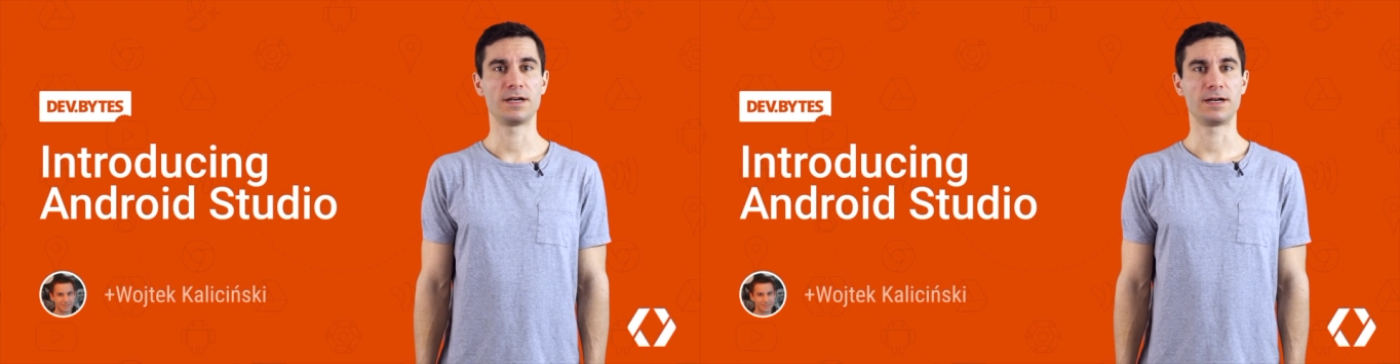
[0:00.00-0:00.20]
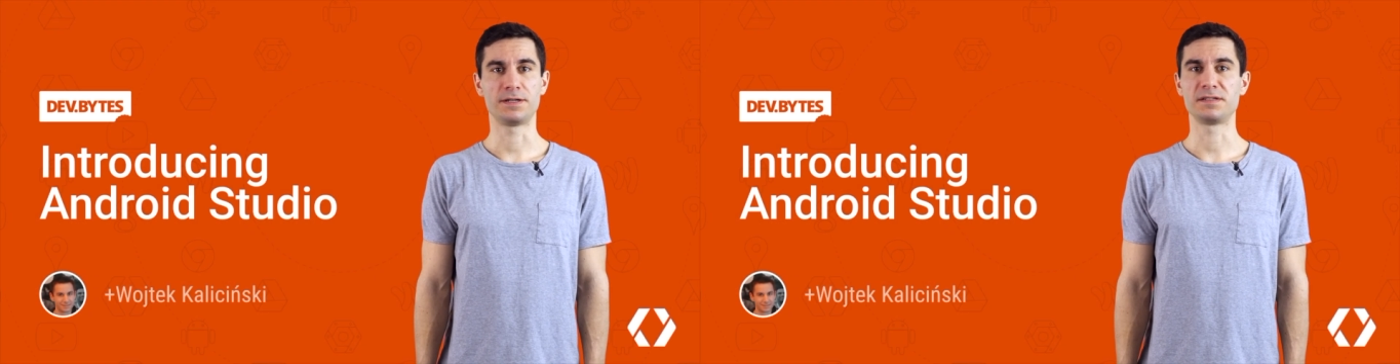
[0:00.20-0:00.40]

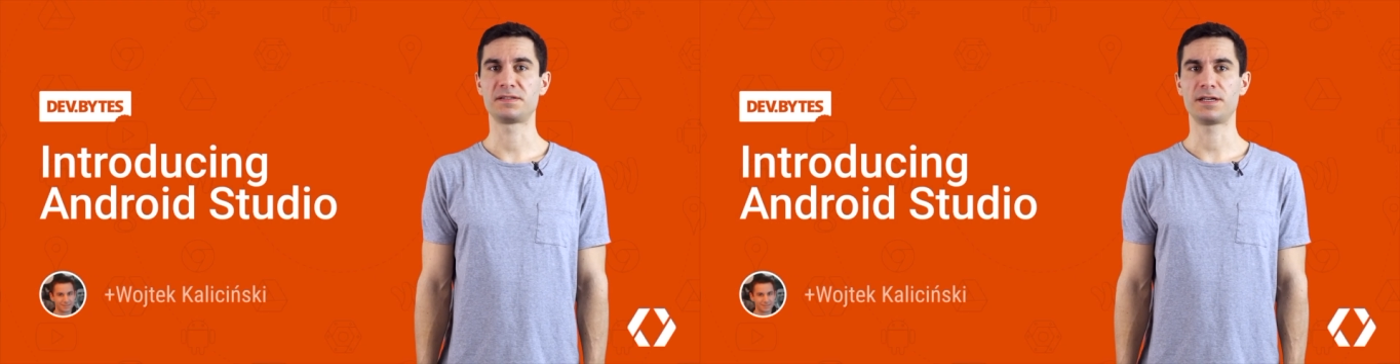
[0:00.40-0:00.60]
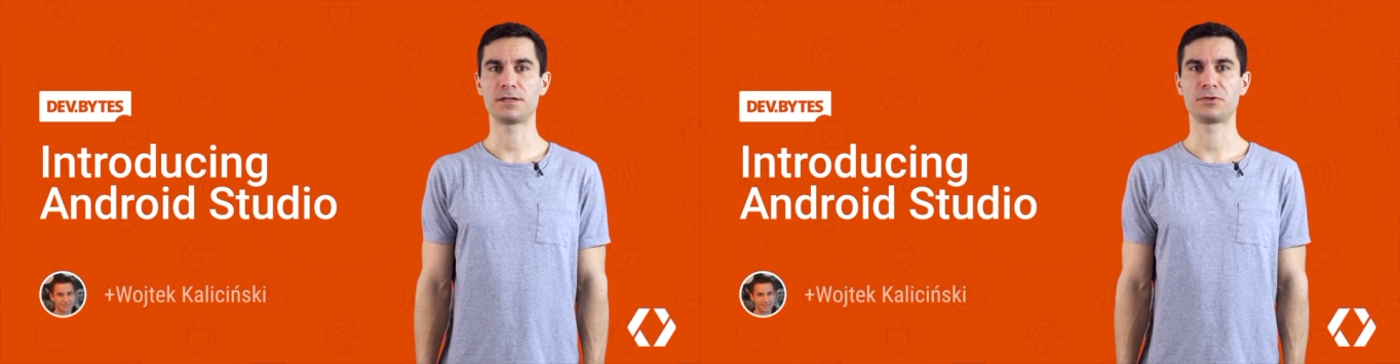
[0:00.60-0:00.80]
and as
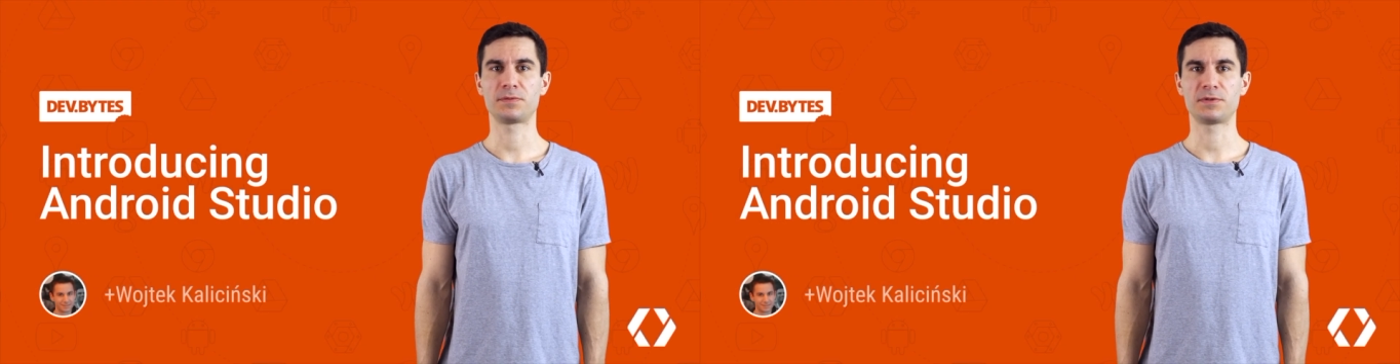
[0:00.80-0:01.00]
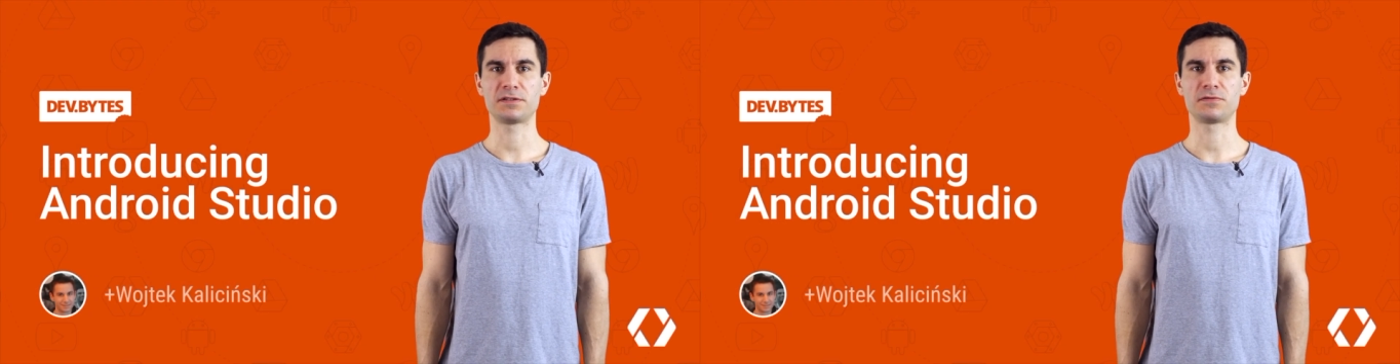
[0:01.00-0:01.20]
the
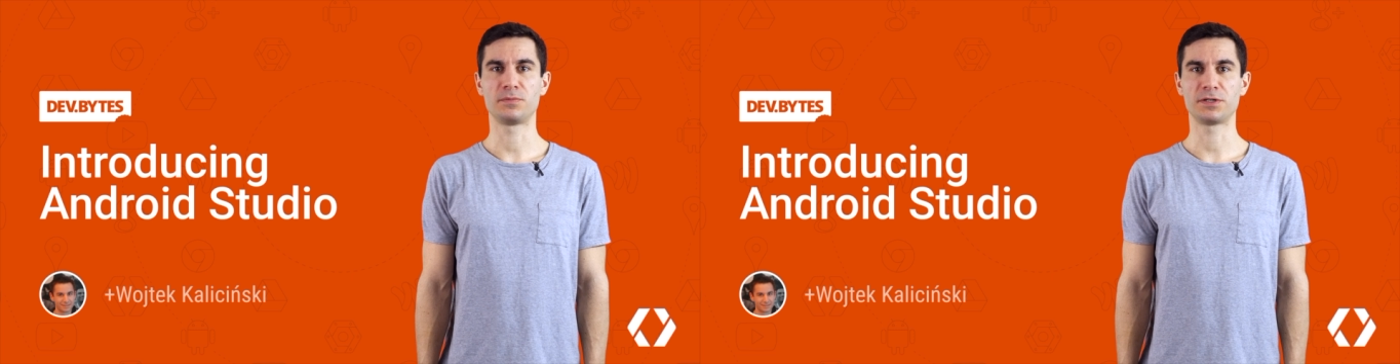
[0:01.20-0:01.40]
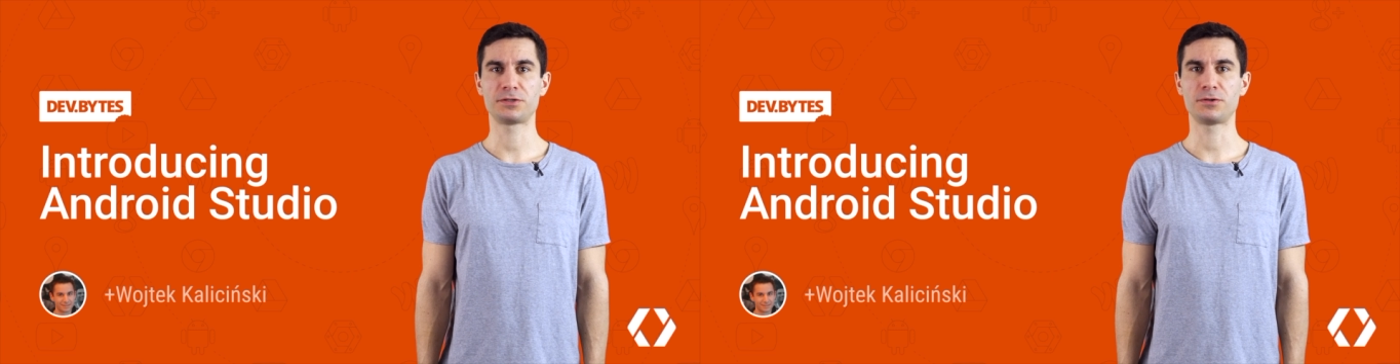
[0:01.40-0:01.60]
Android
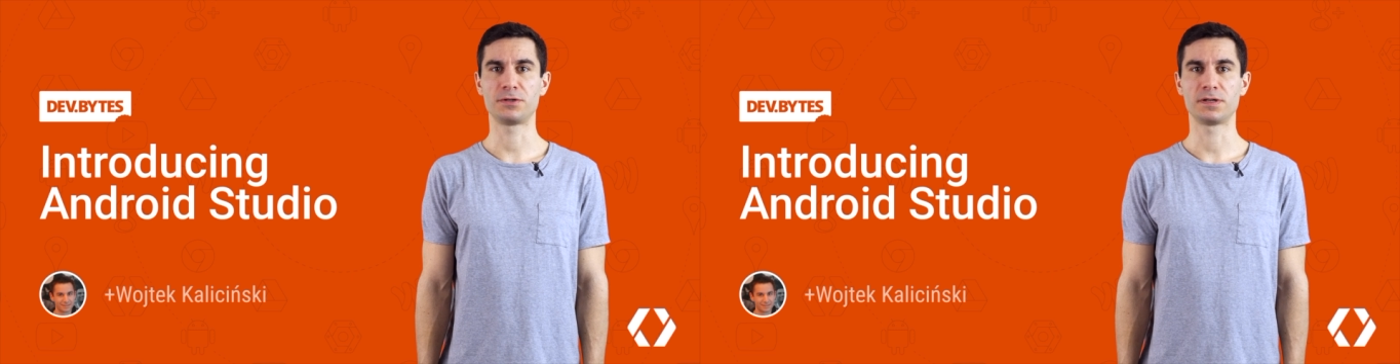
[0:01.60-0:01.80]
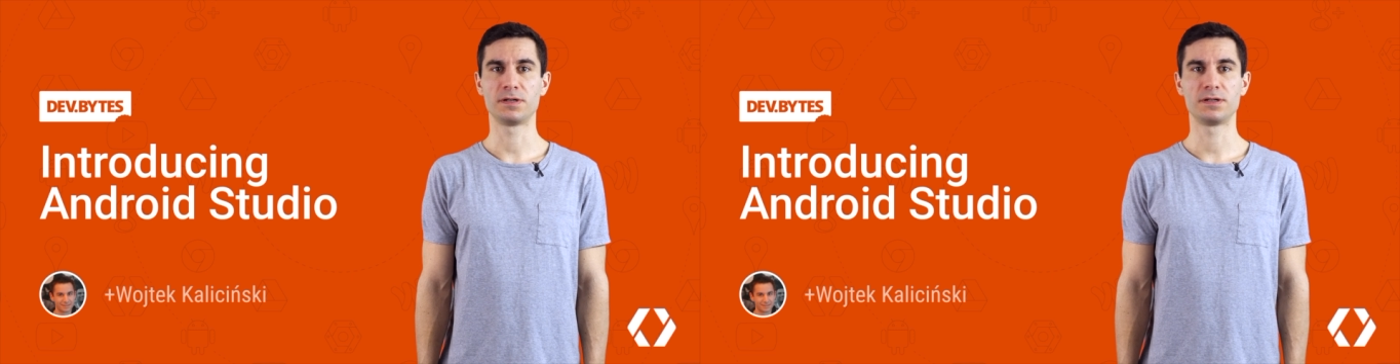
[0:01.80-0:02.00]
platform
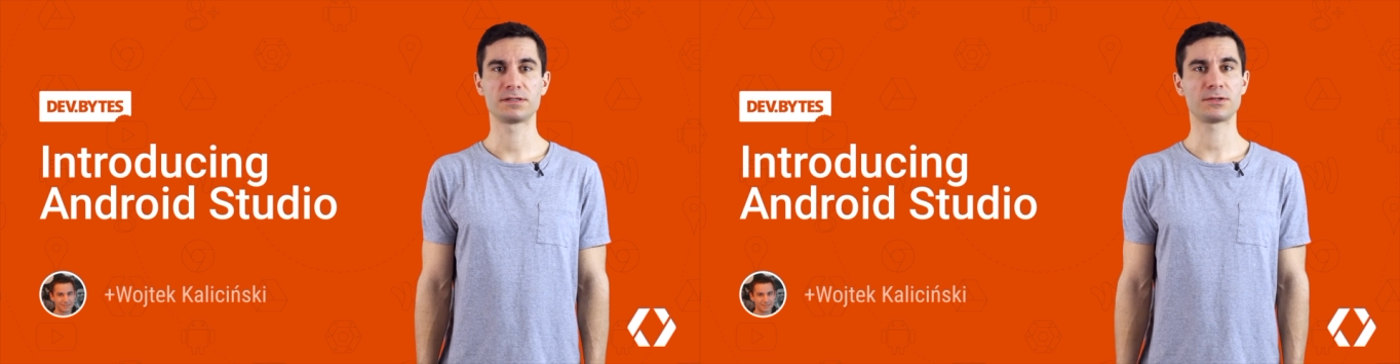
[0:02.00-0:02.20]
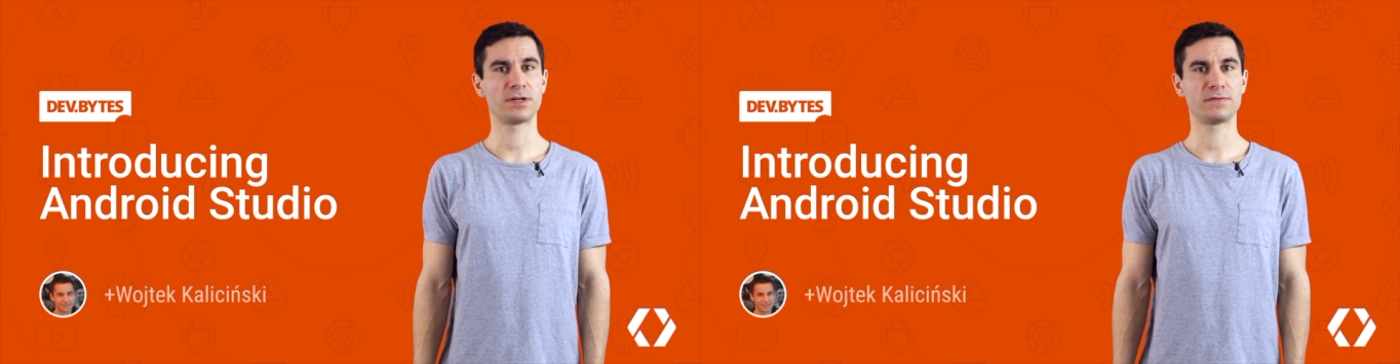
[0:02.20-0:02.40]
matured,
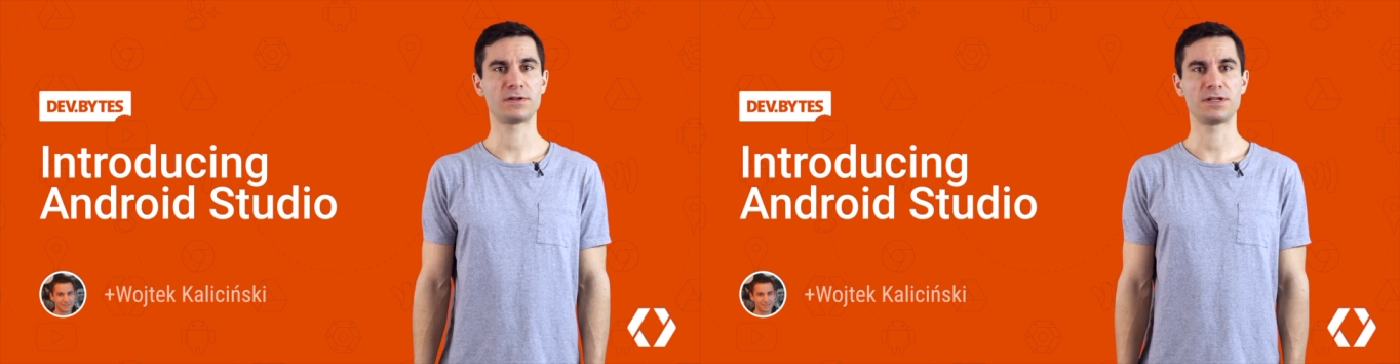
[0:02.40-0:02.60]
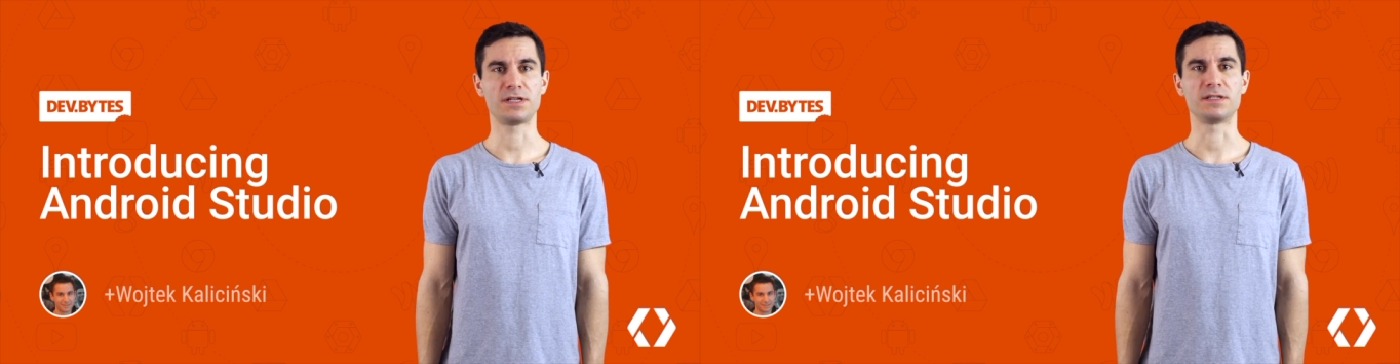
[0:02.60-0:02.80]
so have
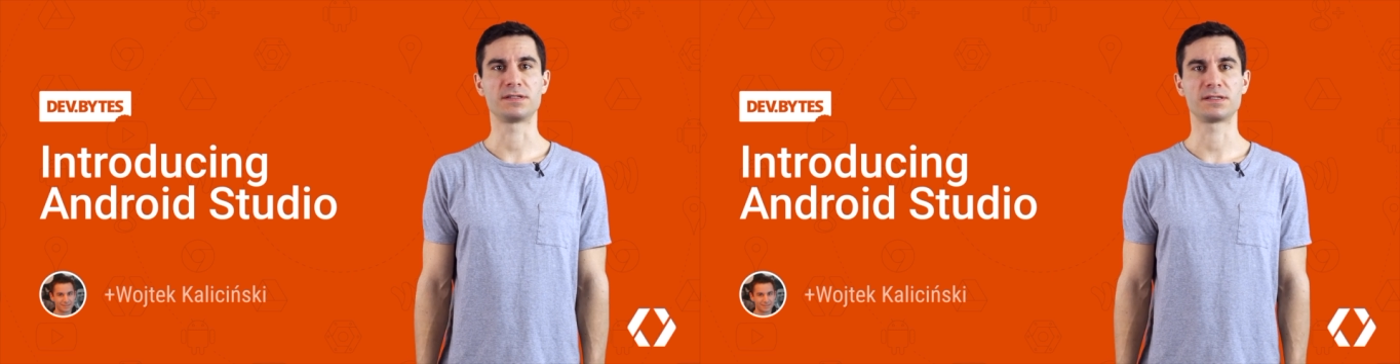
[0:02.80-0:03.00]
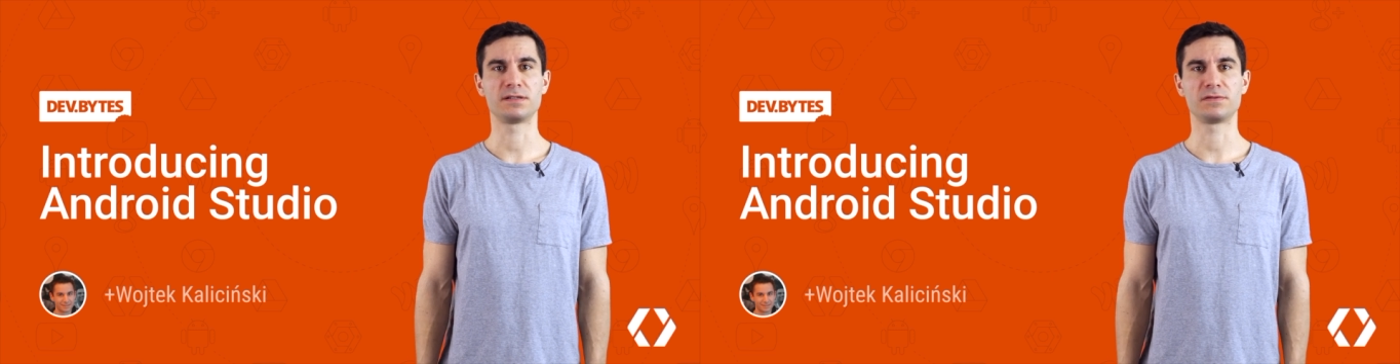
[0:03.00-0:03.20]
our
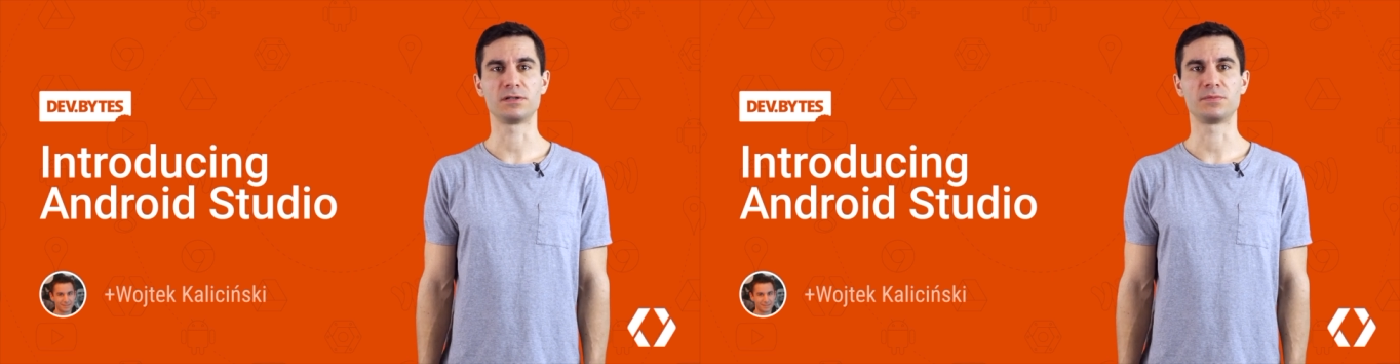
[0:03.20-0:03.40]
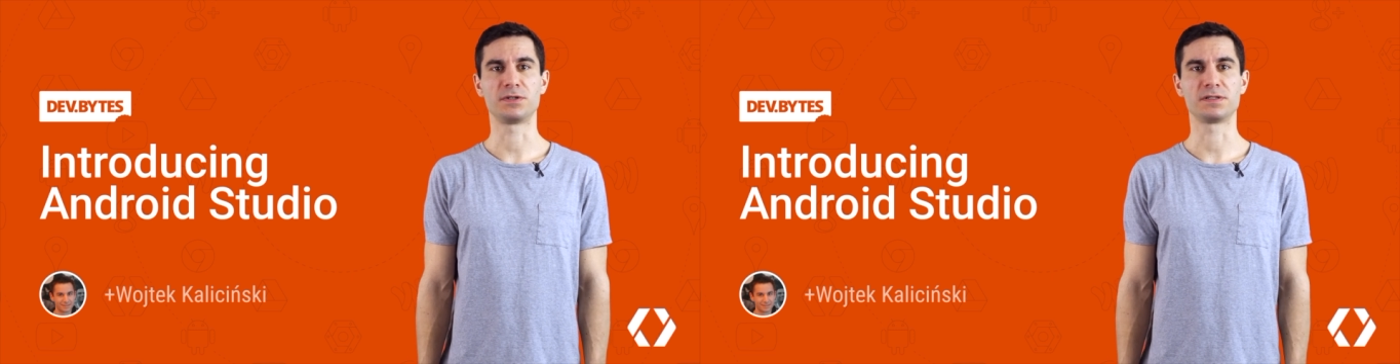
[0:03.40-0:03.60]
needs as
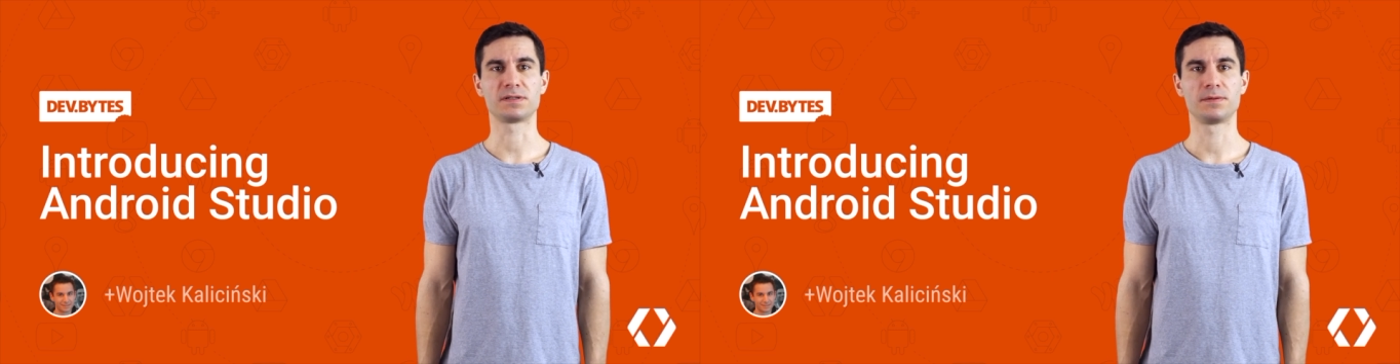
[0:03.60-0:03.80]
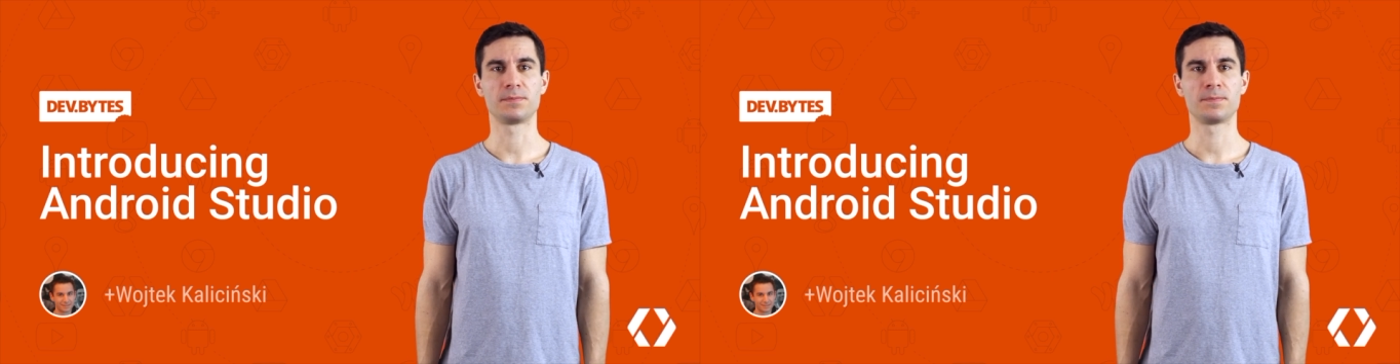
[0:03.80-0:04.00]
developers.